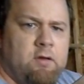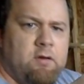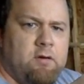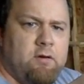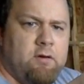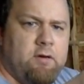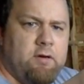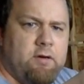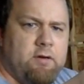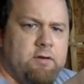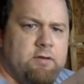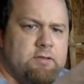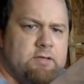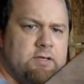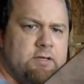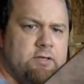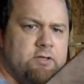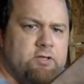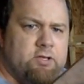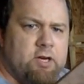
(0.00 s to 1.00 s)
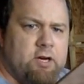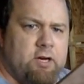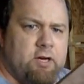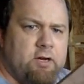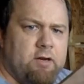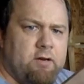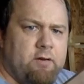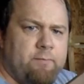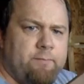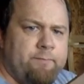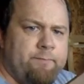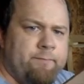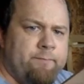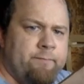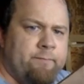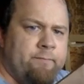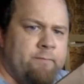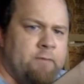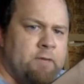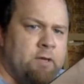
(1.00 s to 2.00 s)
You know, you see it shiny now.
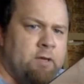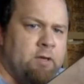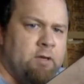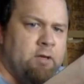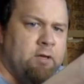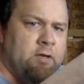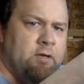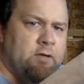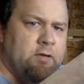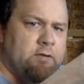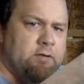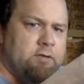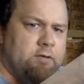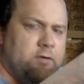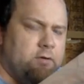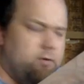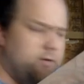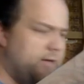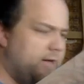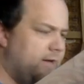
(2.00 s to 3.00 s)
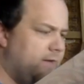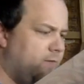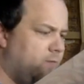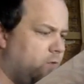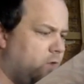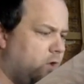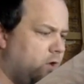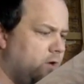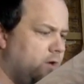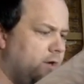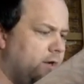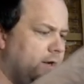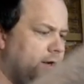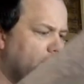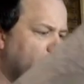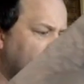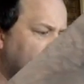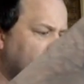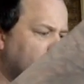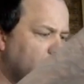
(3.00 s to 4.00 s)
So on that walnut
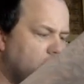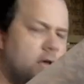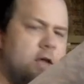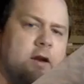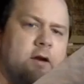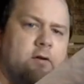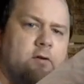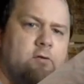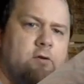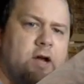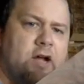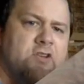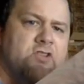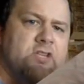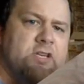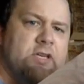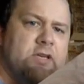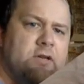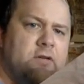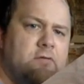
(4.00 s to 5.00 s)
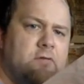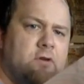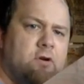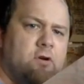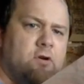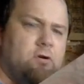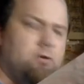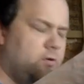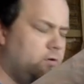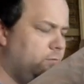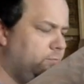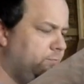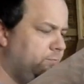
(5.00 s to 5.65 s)
kind of crotchy curl